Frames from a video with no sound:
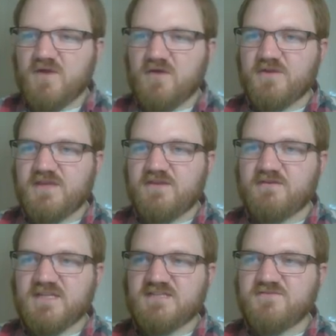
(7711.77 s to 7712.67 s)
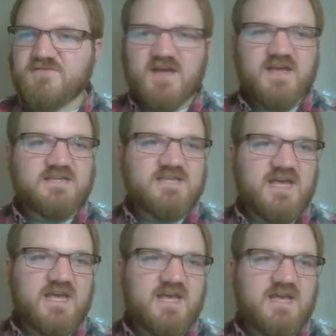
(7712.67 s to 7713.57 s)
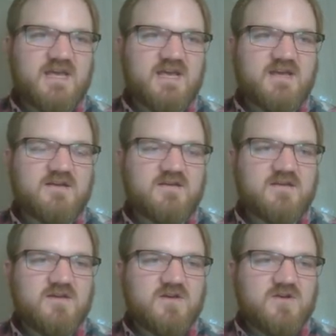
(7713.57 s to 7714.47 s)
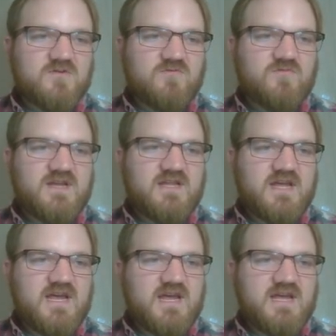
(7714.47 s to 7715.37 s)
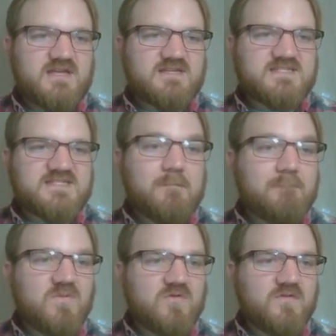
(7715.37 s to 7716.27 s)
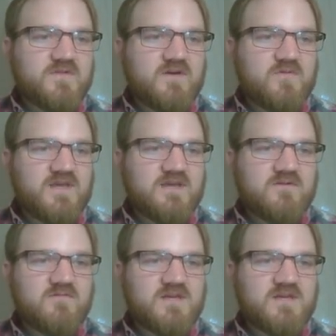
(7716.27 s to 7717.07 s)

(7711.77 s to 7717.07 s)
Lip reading: we're here, let's find a relay symbol that we can